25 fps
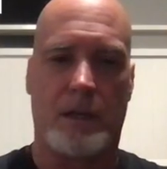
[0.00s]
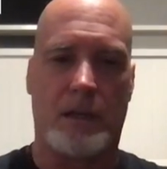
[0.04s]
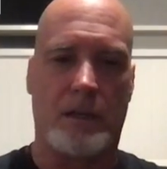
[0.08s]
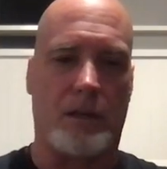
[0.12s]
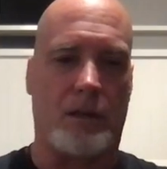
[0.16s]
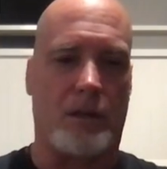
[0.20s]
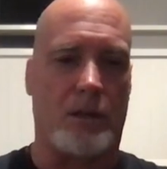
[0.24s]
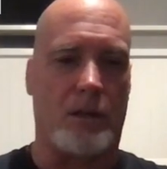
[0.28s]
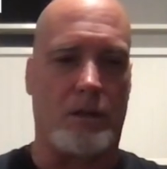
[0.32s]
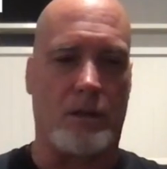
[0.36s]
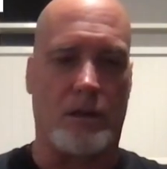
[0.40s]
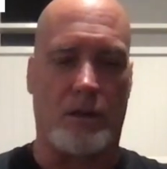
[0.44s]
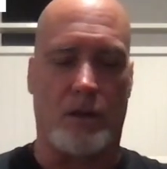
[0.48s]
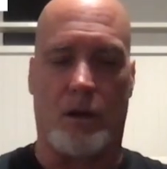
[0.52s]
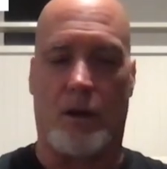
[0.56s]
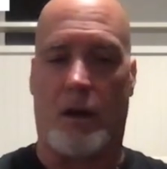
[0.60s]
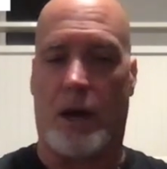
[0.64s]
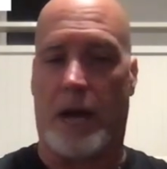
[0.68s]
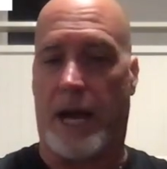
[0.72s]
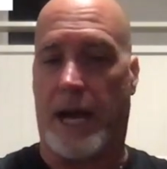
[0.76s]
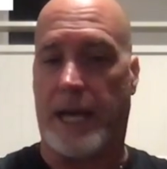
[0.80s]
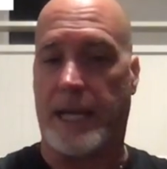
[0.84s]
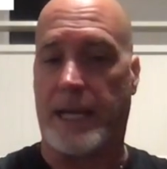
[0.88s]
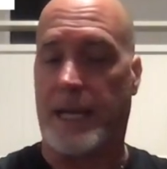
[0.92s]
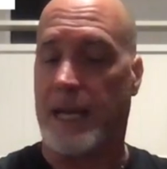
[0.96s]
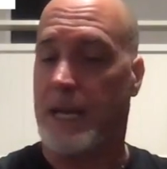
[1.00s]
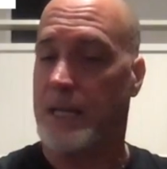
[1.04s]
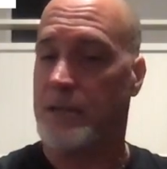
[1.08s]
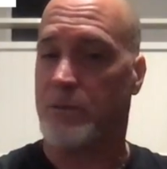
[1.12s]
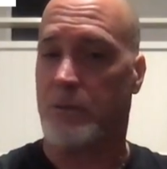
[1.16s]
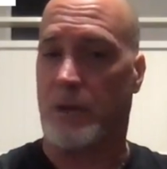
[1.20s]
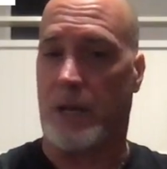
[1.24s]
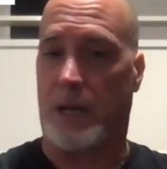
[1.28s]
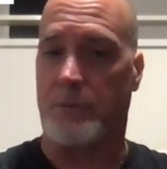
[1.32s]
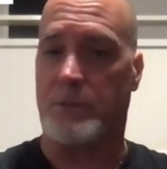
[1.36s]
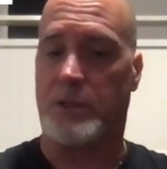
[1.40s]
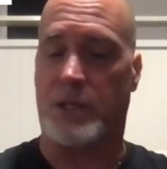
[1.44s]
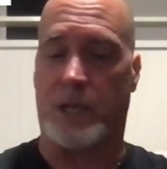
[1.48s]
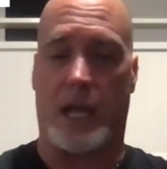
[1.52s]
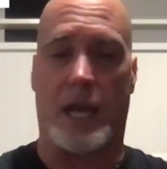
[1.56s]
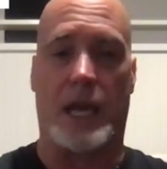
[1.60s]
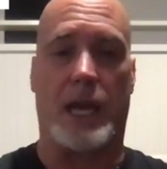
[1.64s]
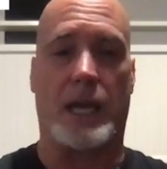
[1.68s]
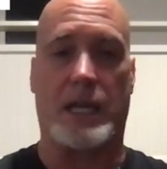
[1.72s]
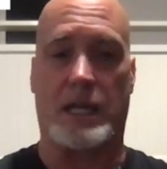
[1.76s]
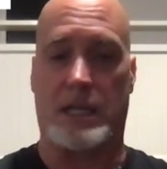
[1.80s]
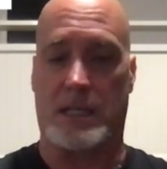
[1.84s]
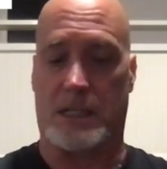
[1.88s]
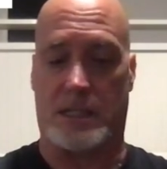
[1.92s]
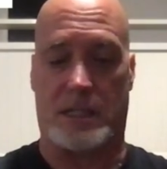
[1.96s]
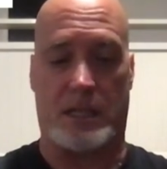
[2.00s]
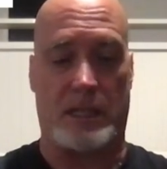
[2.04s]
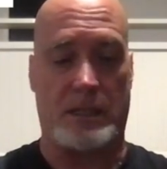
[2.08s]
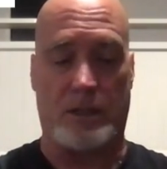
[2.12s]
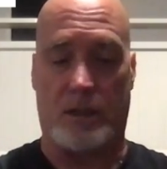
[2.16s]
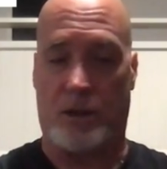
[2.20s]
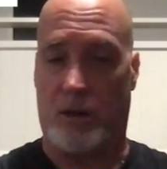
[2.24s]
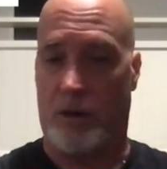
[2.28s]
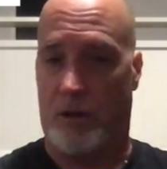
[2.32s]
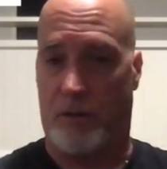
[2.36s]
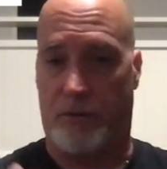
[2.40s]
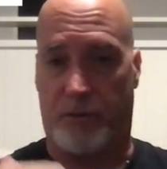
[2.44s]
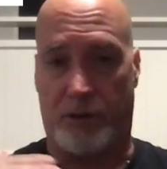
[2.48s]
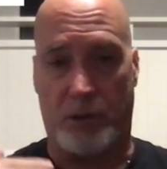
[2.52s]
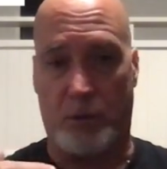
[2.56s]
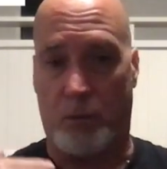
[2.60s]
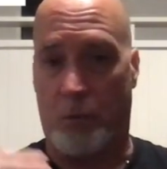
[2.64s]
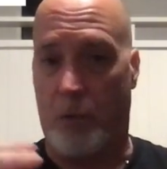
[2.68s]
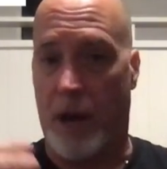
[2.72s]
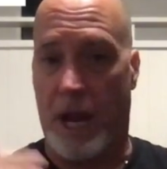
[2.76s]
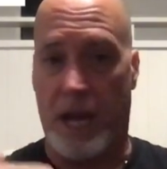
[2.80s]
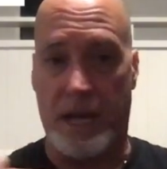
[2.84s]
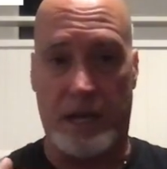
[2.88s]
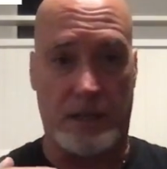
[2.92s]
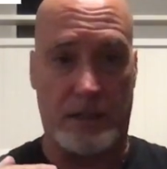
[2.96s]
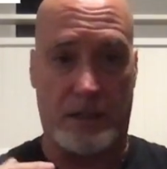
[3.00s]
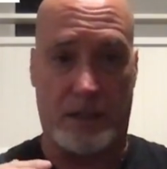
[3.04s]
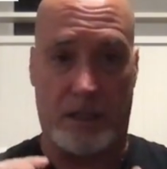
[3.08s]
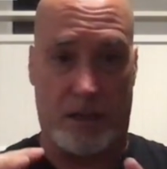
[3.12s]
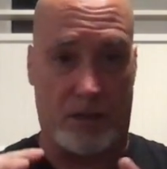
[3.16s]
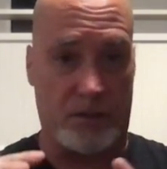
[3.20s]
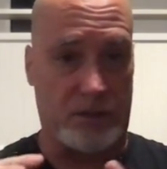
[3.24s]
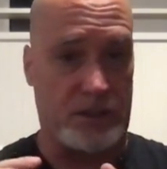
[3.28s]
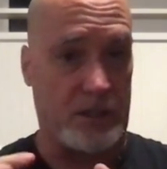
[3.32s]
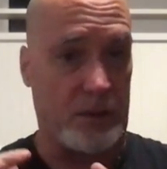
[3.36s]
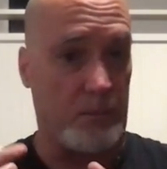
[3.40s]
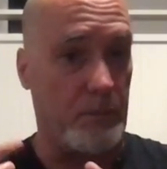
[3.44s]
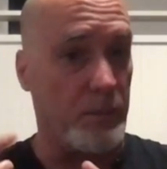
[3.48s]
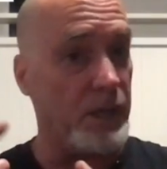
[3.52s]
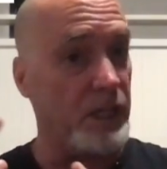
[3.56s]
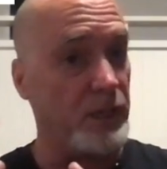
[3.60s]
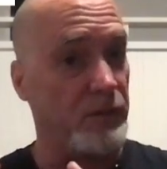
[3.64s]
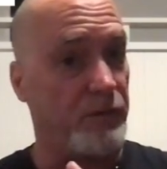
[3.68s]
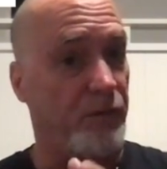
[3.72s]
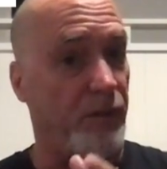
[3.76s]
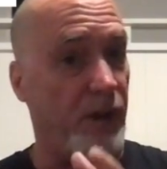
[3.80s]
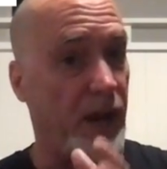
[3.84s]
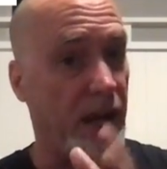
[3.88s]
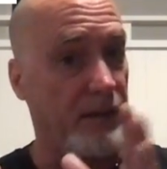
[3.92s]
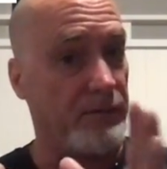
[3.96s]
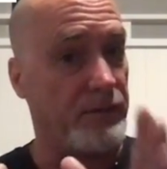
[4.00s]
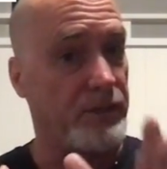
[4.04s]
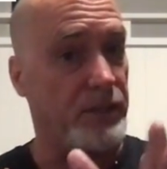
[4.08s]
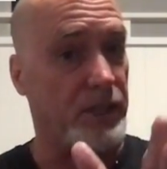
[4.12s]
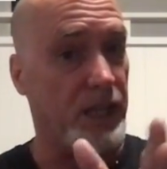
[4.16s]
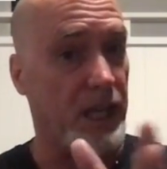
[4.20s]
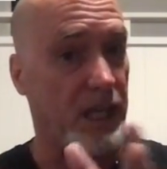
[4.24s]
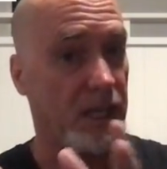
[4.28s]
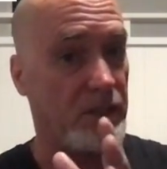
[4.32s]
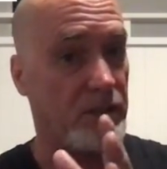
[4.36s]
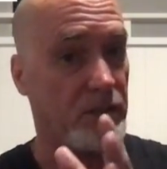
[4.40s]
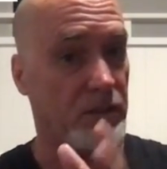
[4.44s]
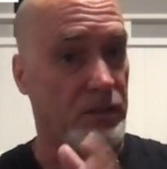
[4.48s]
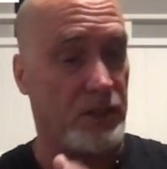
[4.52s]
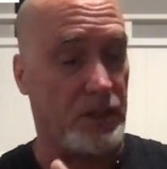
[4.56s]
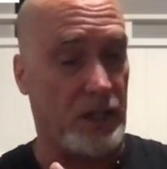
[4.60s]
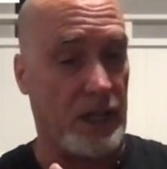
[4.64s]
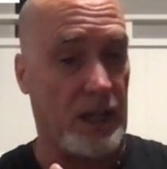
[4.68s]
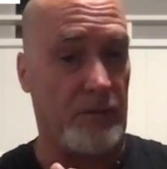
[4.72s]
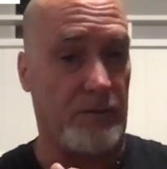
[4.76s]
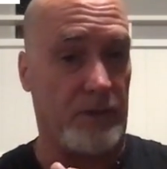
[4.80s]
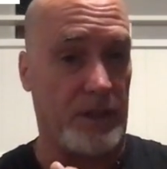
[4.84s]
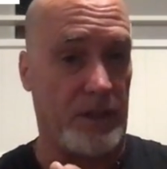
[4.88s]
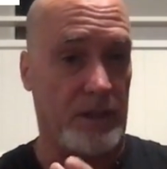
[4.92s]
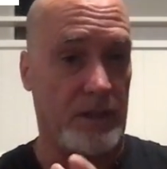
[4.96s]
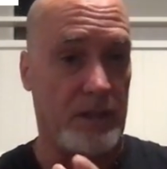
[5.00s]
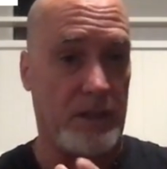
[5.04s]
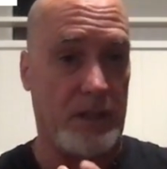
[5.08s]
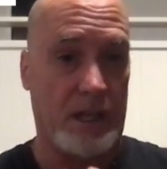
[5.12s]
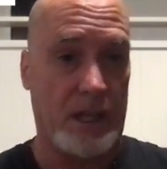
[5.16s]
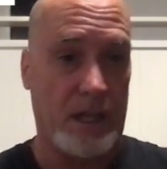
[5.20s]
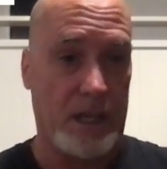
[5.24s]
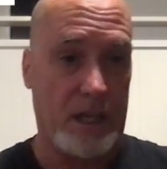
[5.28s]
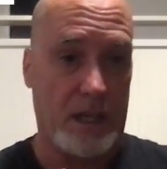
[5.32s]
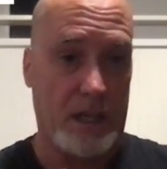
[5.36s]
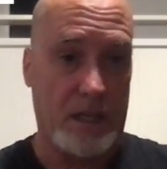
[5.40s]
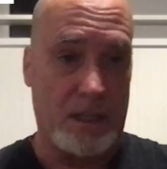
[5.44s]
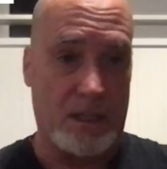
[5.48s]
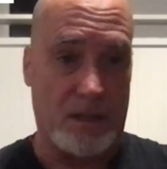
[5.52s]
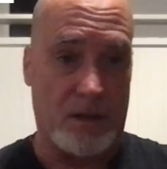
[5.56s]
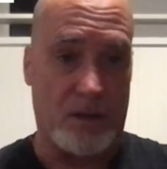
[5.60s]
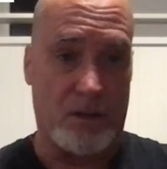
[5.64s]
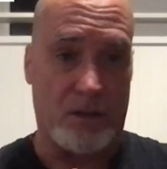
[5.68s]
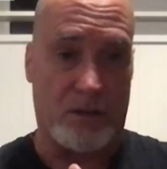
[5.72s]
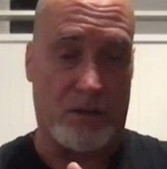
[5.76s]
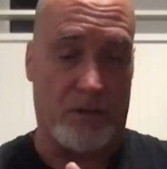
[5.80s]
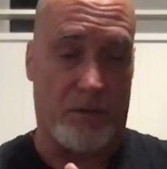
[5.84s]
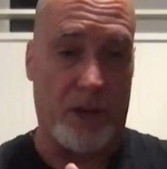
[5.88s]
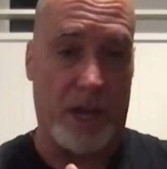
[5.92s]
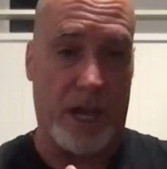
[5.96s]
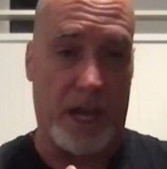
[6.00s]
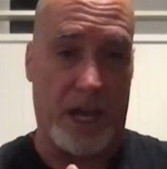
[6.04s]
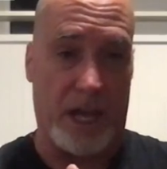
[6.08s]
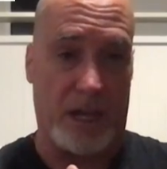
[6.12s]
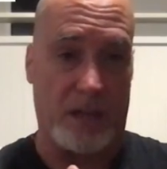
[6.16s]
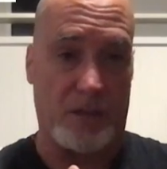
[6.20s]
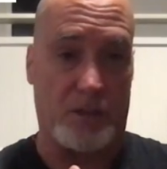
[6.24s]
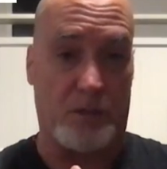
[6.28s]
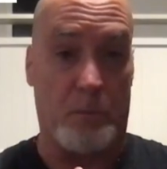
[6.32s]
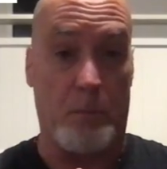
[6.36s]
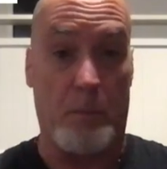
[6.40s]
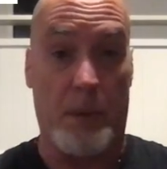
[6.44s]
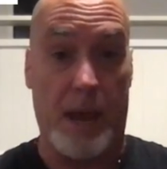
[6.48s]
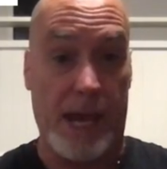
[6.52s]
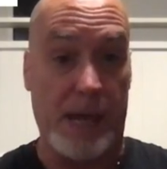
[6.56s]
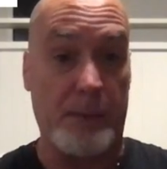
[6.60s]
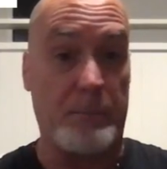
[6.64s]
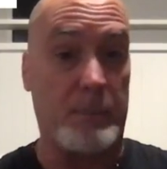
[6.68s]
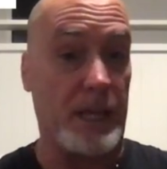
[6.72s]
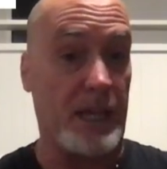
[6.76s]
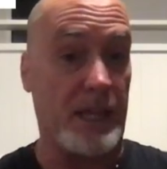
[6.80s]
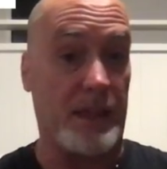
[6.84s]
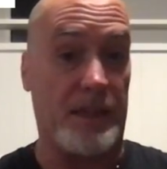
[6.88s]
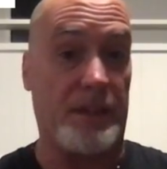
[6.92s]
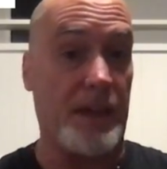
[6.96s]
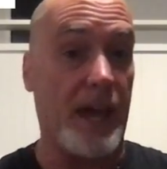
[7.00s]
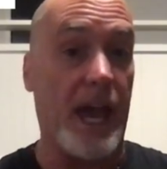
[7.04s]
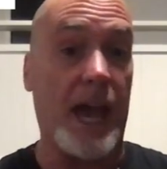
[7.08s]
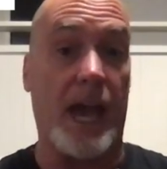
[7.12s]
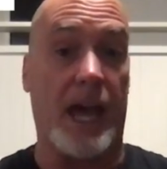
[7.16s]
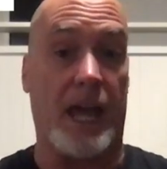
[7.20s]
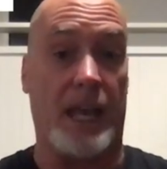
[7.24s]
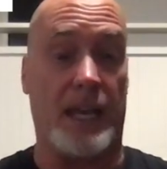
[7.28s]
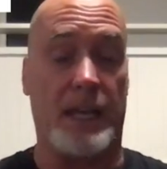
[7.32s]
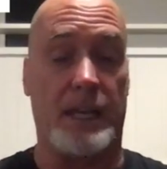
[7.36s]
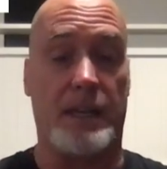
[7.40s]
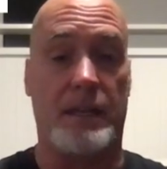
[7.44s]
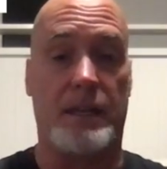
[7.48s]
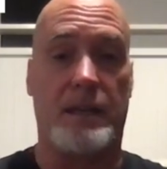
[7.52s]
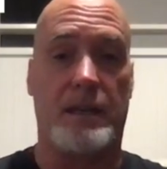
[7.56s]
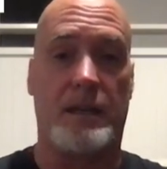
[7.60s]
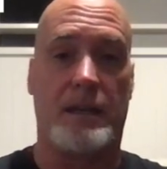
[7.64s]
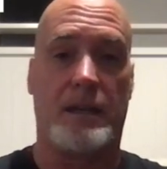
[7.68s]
I guess what I'm saying is, if you wait until somebody's 5, 6, or 7 years of age, maybe then